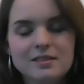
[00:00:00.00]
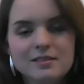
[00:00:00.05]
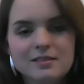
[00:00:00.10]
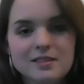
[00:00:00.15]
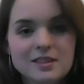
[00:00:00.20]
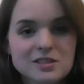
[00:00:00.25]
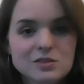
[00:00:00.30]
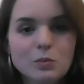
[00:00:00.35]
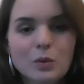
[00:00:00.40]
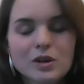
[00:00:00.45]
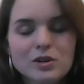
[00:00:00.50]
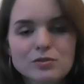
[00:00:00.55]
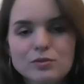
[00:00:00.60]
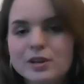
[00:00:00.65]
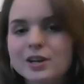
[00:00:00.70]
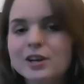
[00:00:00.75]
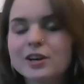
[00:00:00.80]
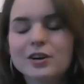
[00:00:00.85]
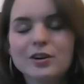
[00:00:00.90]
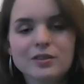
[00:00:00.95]
this one
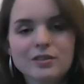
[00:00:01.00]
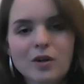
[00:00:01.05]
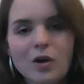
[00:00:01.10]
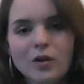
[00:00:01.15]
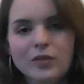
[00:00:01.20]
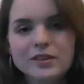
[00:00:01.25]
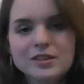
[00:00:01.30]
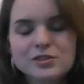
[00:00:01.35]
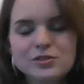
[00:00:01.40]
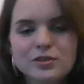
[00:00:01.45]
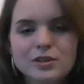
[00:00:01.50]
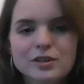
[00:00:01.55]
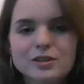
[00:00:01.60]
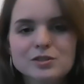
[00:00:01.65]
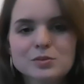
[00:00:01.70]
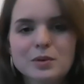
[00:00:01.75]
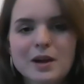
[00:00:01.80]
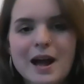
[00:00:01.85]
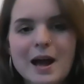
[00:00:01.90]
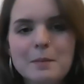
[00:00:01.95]
trigger, all these triggers
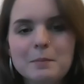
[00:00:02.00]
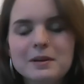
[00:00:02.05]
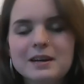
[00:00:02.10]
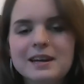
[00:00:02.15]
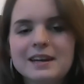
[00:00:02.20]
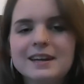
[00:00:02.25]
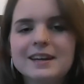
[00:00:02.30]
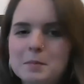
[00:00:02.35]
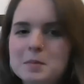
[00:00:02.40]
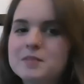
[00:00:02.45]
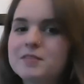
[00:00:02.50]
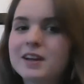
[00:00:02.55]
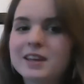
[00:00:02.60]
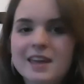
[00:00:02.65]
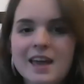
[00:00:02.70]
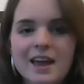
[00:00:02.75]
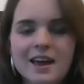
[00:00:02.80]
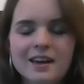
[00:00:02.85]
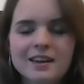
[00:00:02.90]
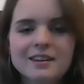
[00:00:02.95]
were happening, if I
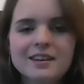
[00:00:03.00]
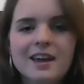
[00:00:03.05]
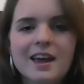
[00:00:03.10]
can,